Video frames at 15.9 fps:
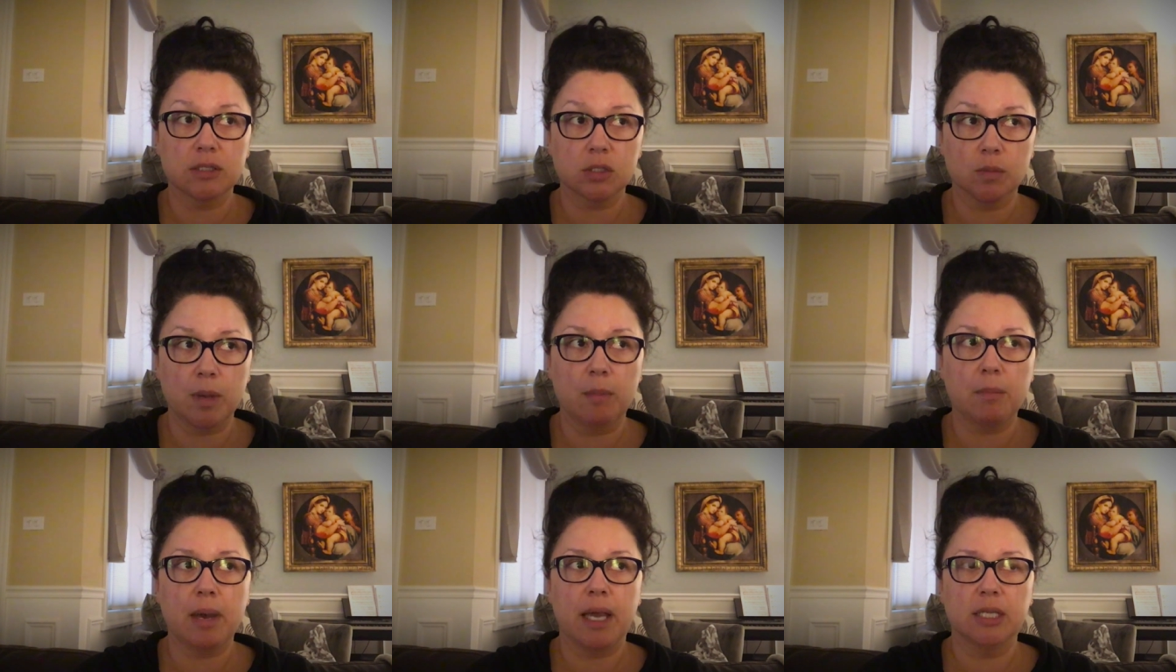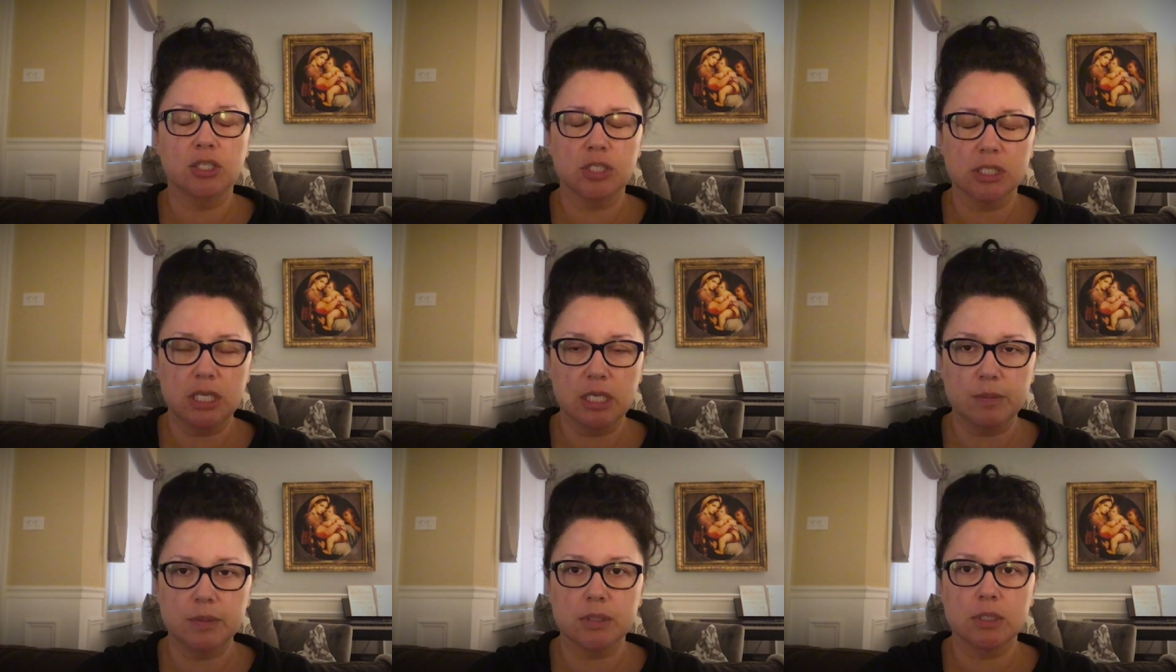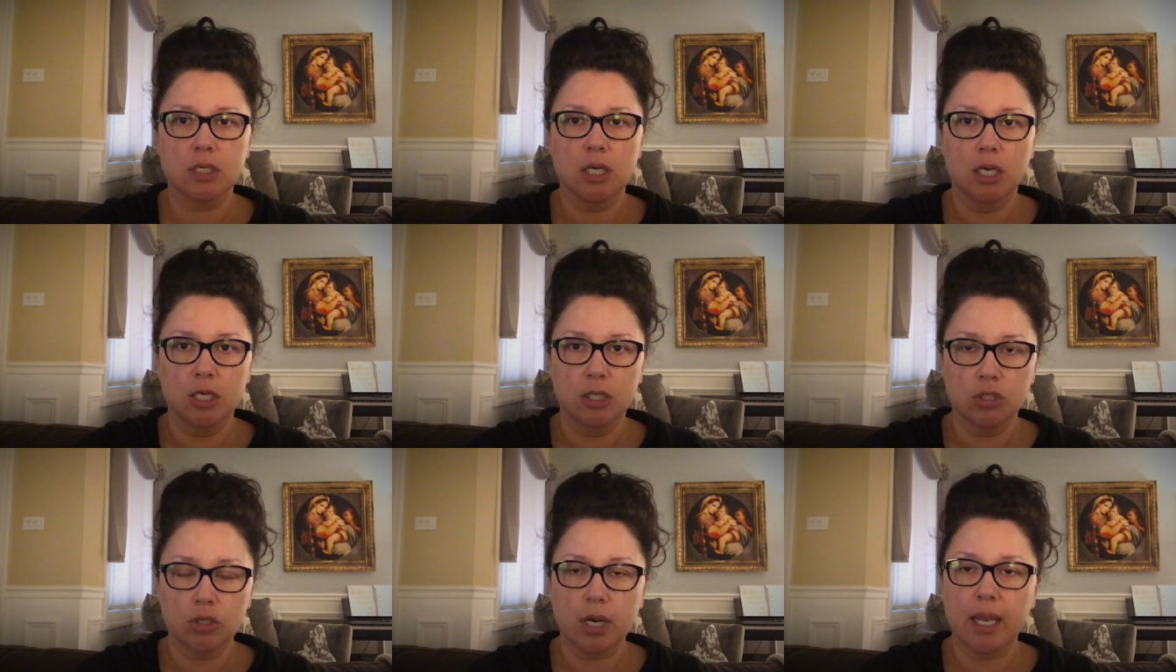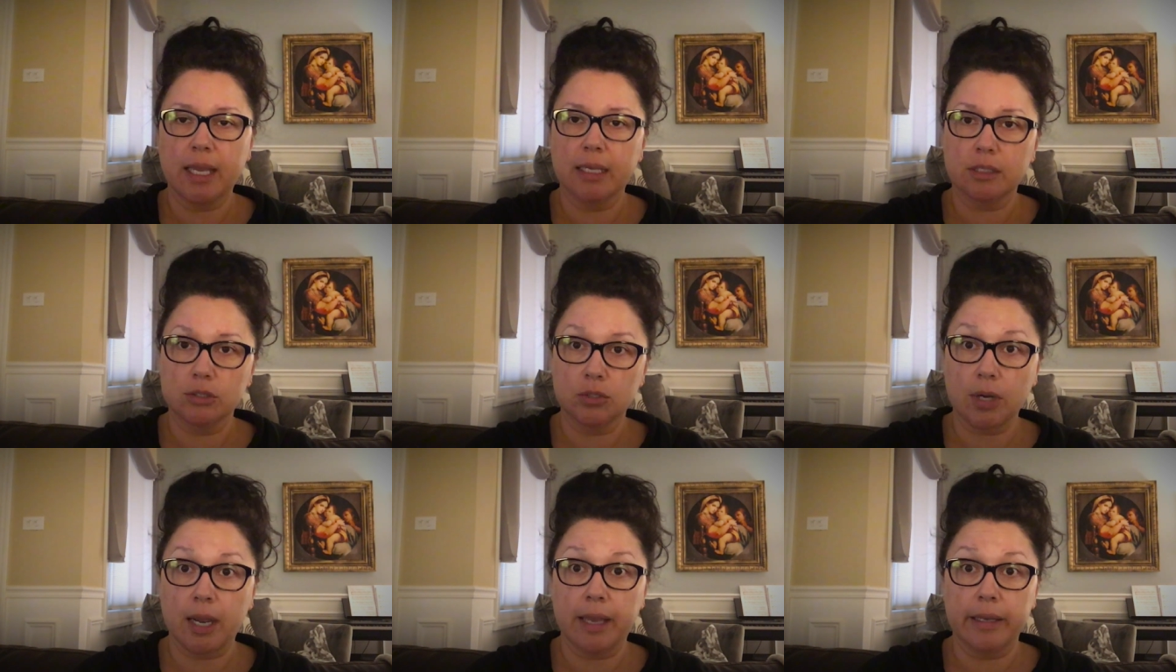So my mind just keeps trying and
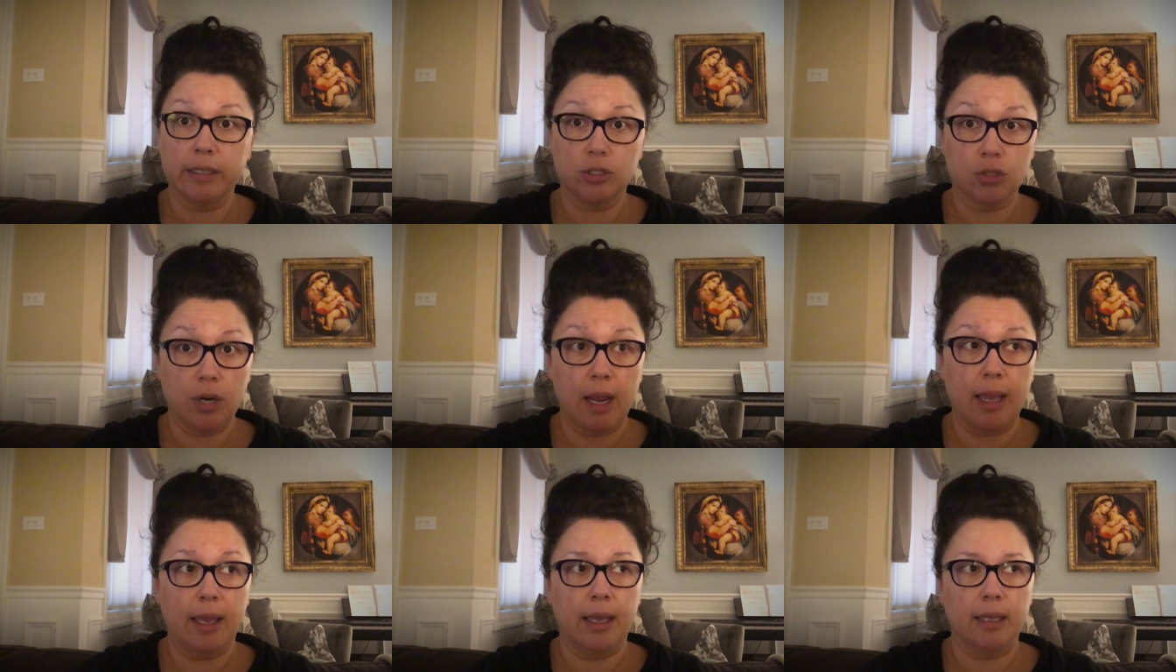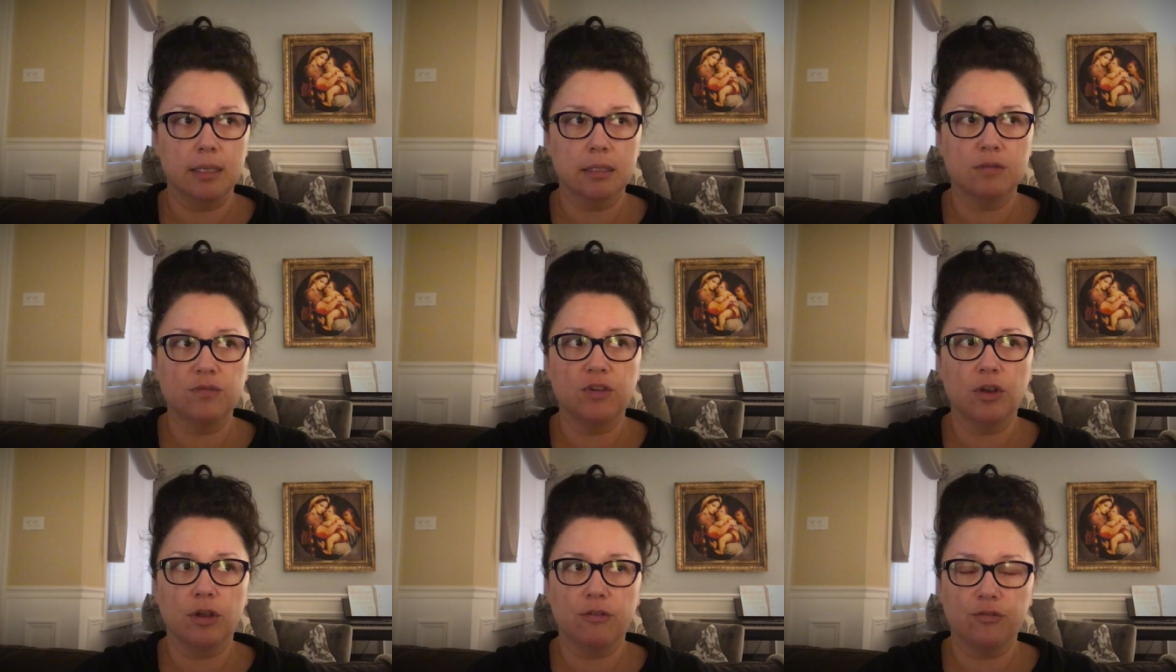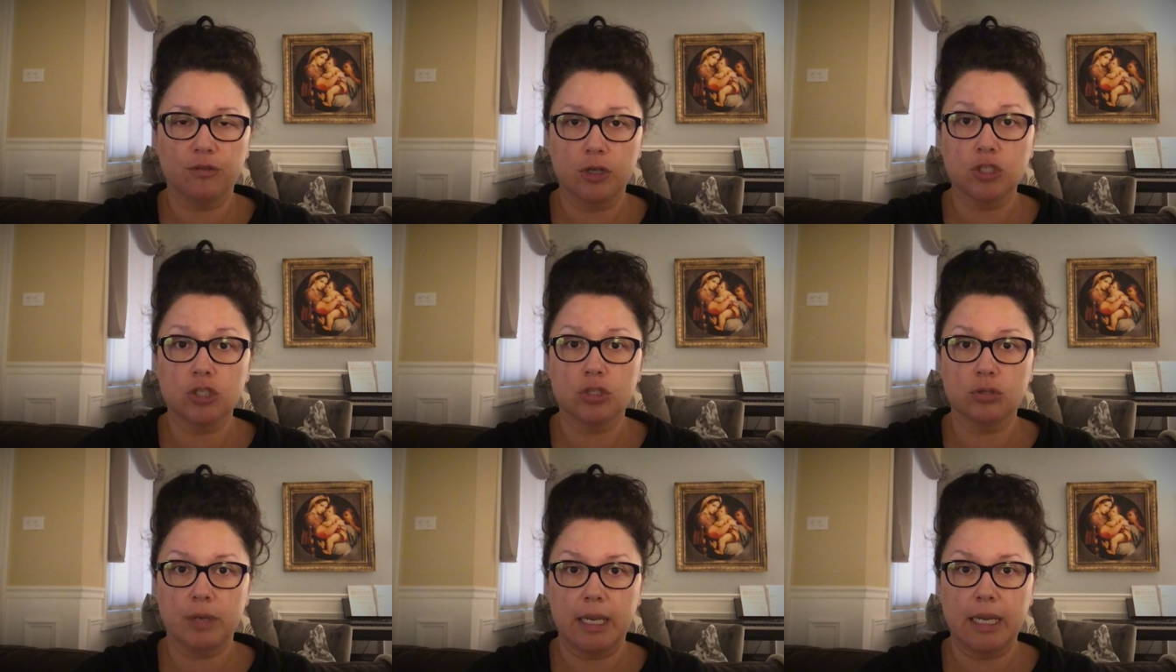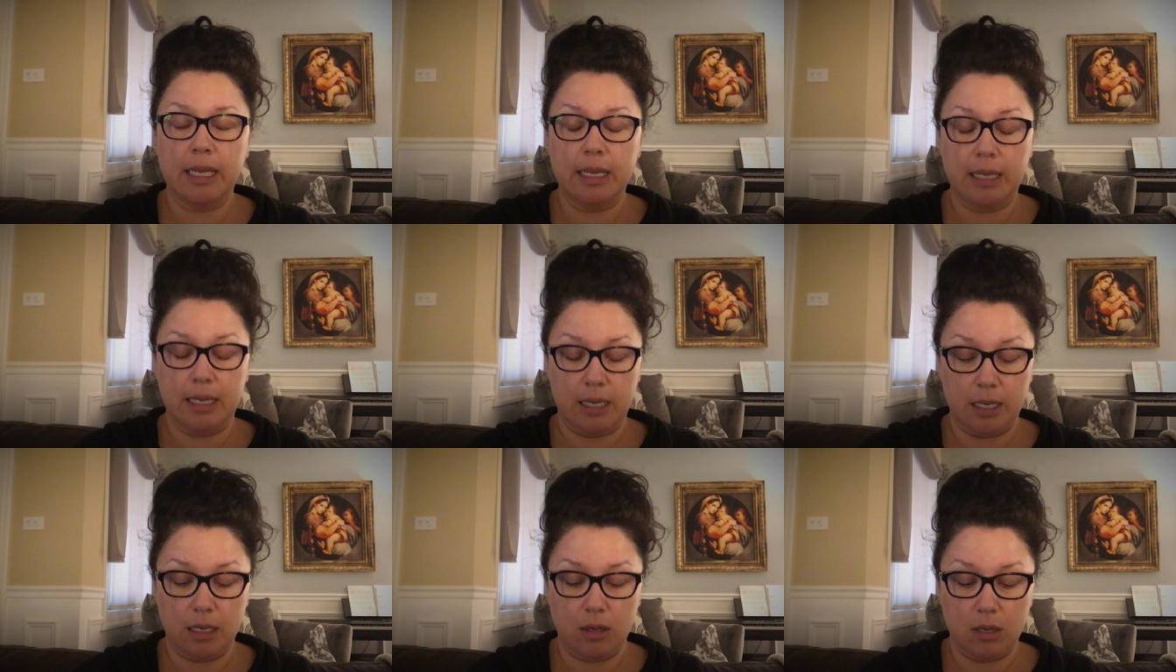trying and trying, and it's very frustrating,
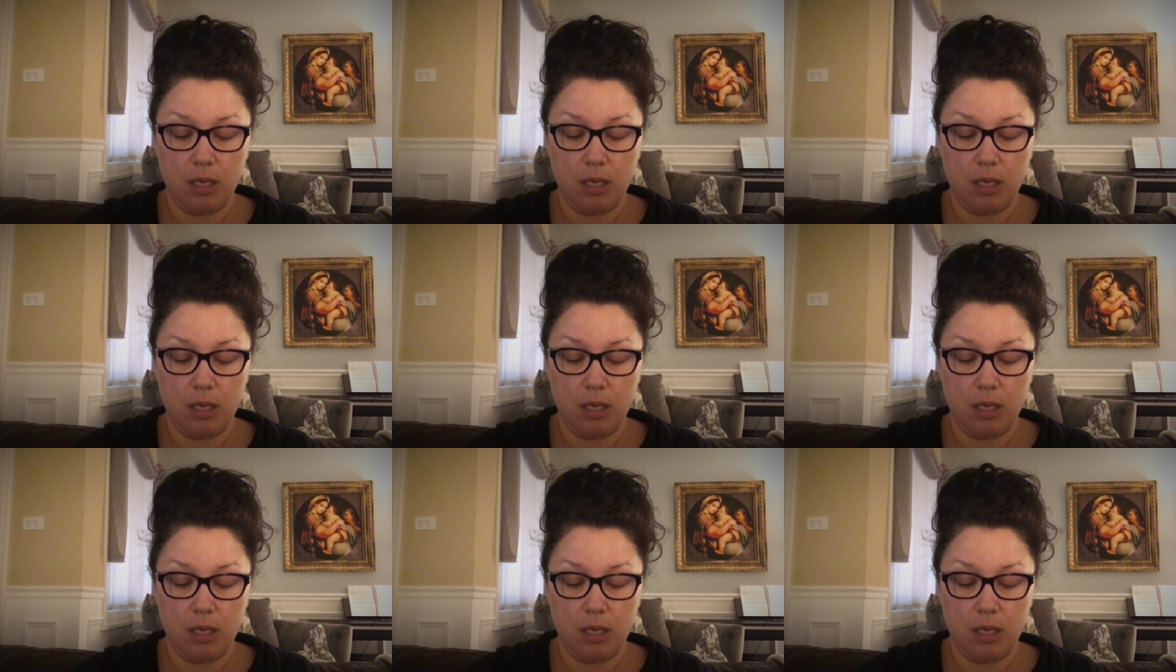and